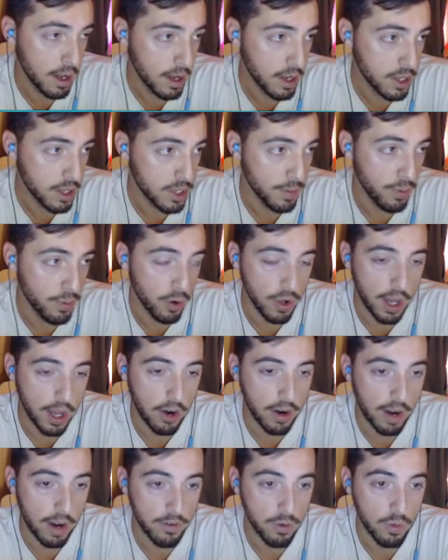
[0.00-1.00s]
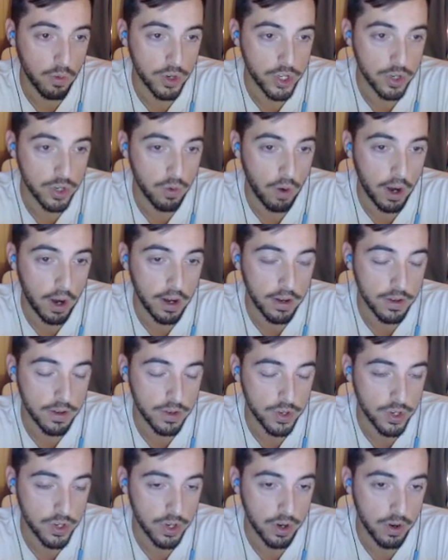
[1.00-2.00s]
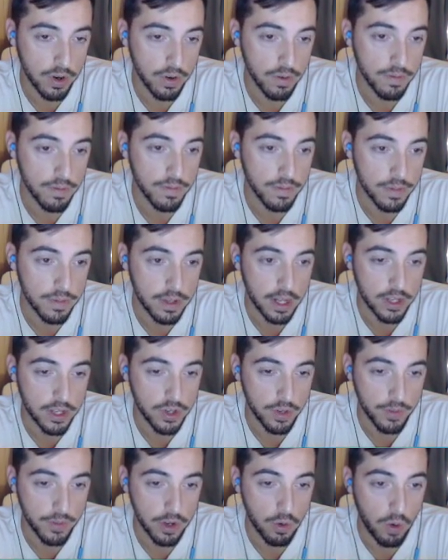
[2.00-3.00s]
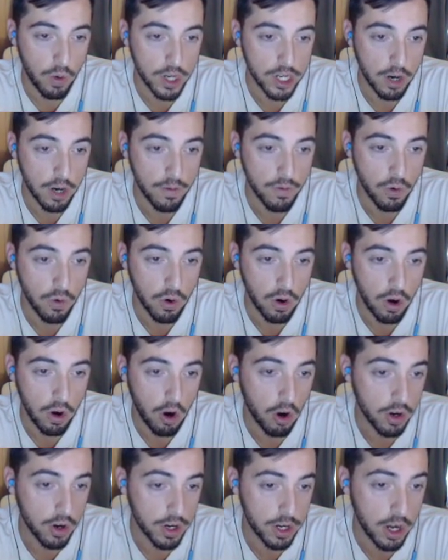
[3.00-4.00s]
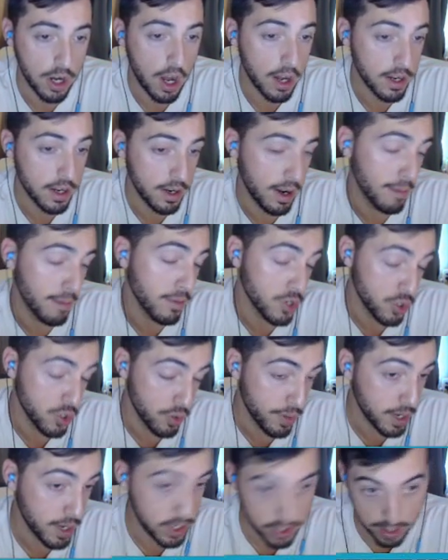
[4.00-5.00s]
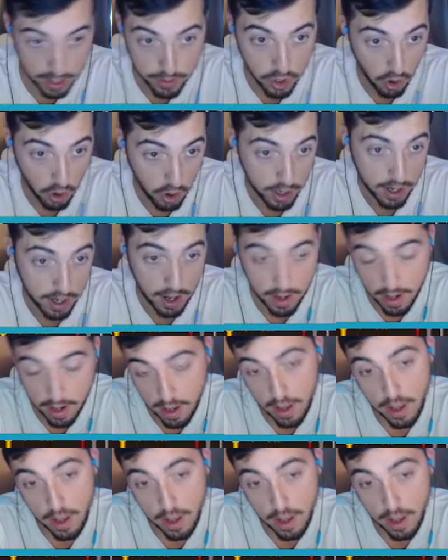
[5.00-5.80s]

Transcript: to pull out every once in a while. So that's something to watch out for. Argonaut, I'm assuming his name is Argonaut.